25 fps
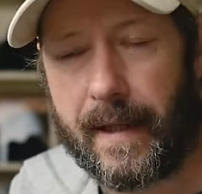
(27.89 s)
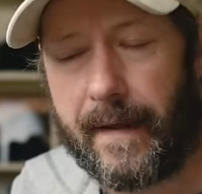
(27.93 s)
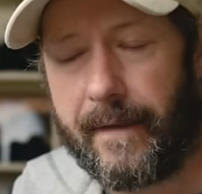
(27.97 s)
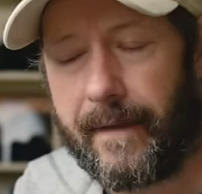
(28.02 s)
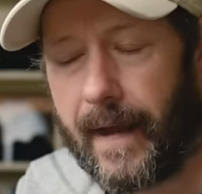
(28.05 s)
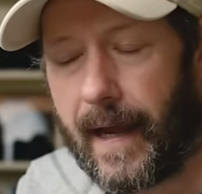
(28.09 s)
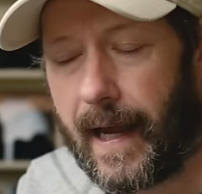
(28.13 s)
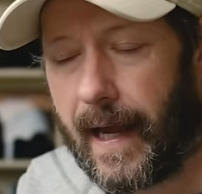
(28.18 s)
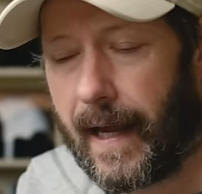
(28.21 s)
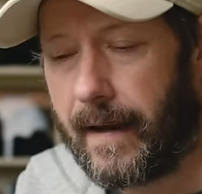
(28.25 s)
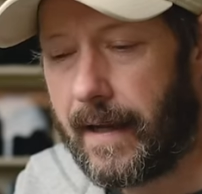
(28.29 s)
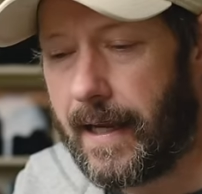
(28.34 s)
like
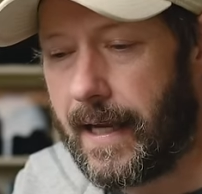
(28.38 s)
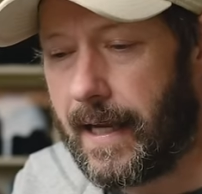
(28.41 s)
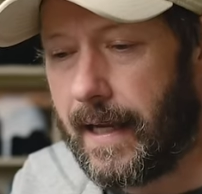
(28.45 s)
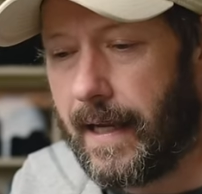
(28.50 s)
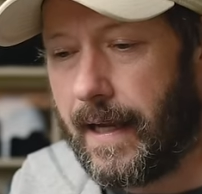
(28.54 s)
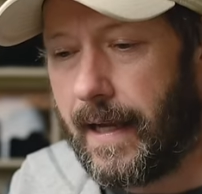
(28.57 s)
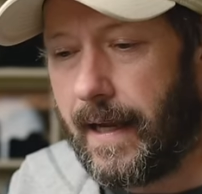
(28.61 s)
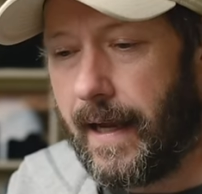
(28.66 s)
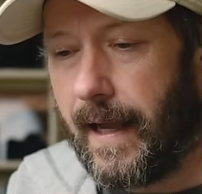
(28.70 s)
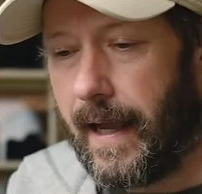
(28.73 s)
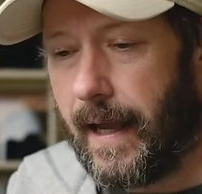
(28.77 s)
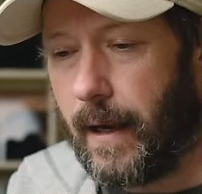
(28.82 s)
that.
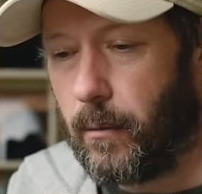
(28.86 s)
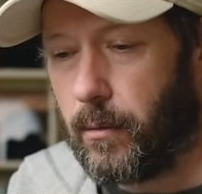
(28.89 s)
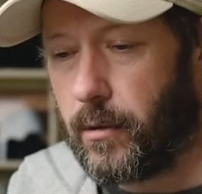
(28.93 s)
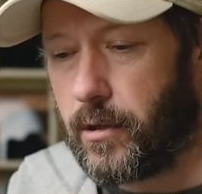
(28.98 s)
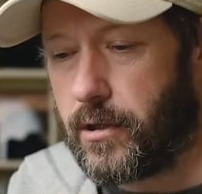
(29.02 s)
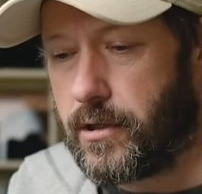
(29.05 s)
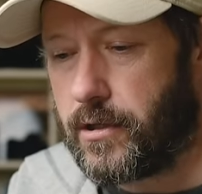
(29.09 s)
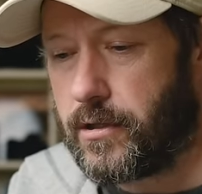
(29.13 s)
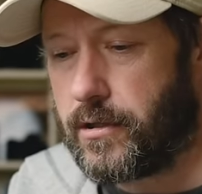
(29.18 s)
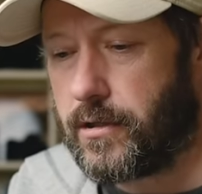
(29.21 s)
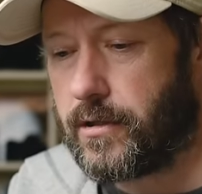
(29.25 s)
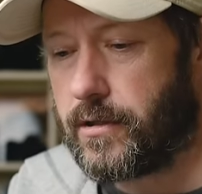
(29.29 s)
It
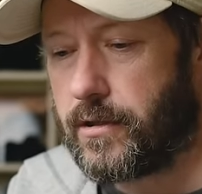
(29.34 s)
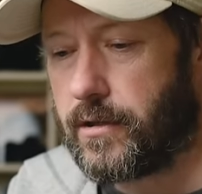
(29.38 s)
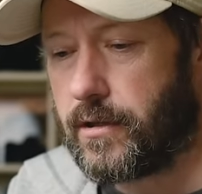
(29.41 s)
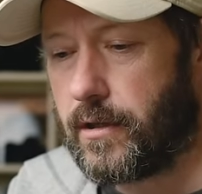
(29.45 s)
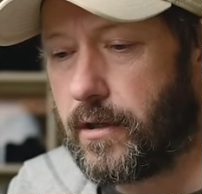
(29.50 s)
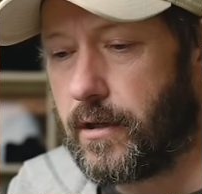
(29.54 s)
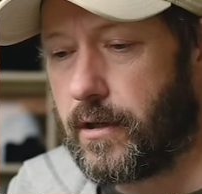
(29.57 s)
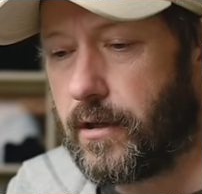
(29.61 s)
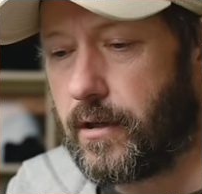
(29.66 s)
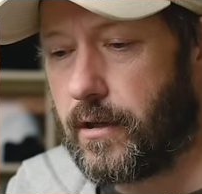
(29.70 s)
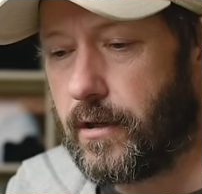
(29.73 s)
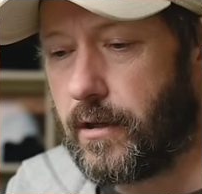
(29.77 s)
was
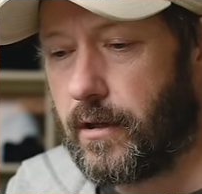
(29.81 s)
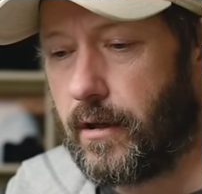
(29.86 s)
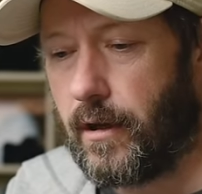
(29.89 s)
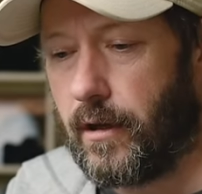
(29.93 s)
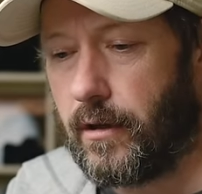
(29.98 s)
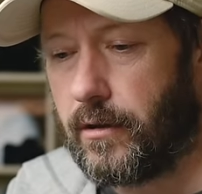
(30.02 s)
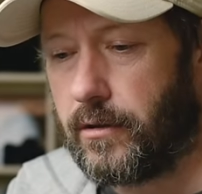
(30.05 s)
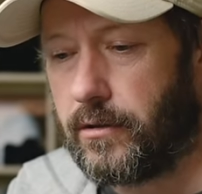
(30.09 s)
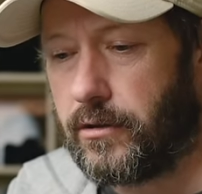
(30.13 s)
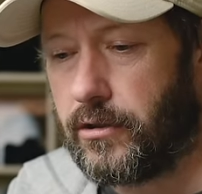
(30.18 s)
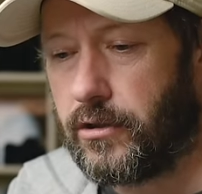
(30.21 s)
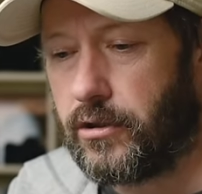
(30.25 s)

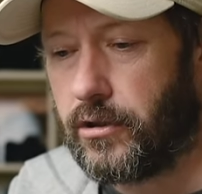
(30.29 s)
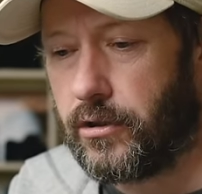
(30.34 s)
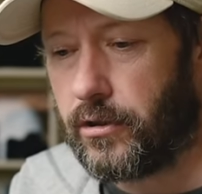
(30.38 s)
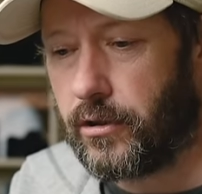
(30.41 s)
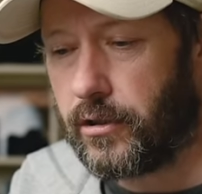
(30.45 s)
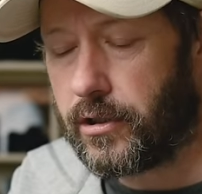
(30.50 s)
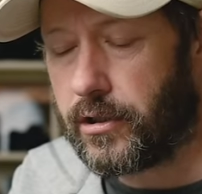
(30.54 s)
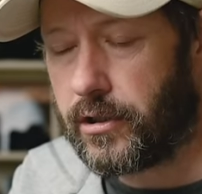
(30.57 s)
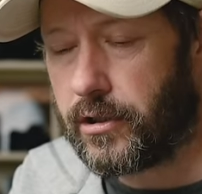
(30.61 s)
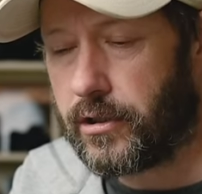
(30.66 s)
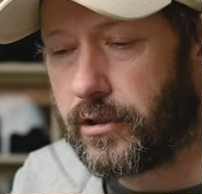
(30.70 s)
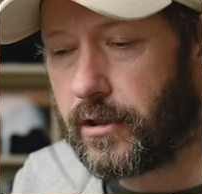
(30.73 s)

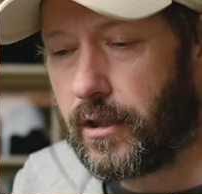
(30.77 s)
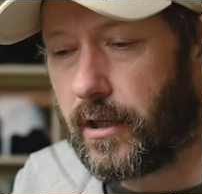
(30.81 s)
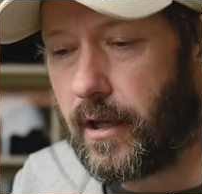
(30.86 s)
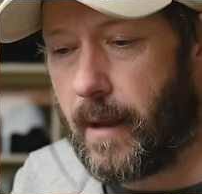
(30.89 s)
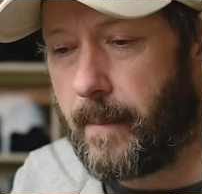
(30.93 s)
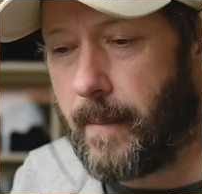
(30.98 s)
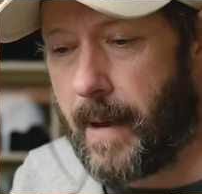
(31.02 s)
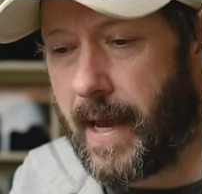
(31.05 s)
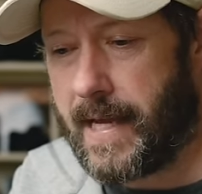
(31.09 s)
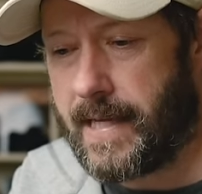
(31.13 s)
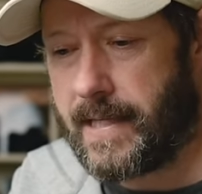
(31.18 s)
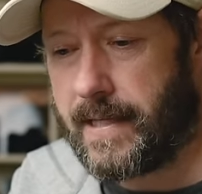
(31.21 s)
just
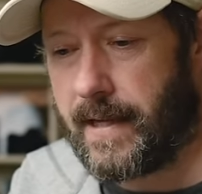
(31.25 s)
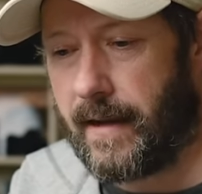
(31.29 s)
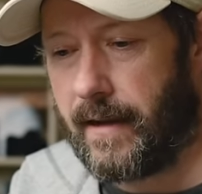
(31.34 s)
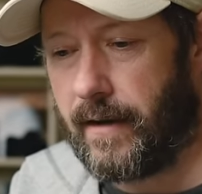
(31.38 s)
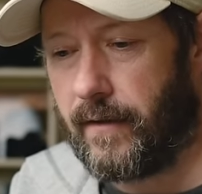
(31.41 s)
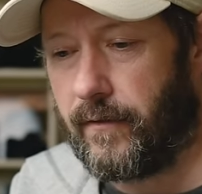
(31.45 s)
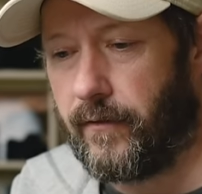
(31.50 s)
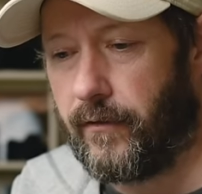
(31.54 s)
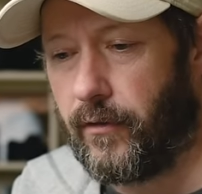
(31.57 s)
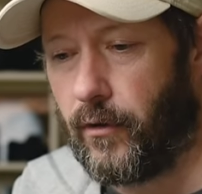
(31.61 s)
amazing.